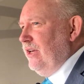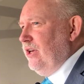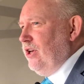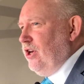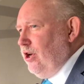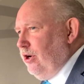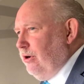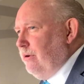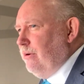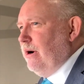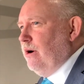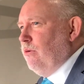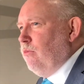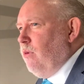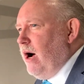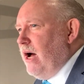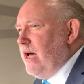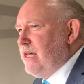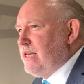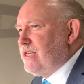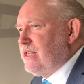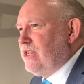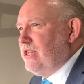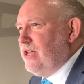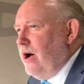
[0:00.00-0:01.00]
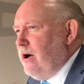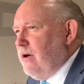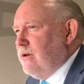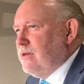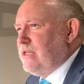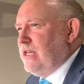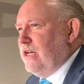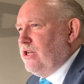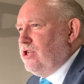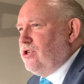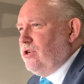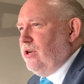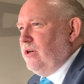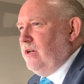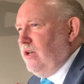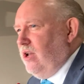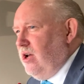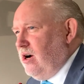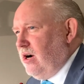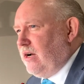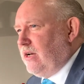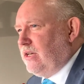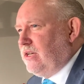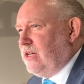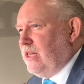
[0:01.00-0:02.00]
cure was those that should
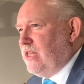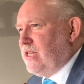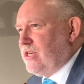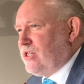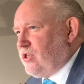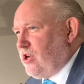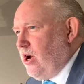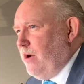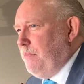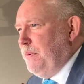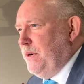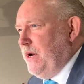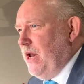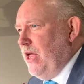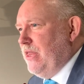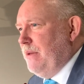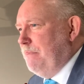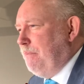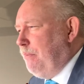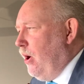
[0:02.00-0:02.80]
look to the serpent on the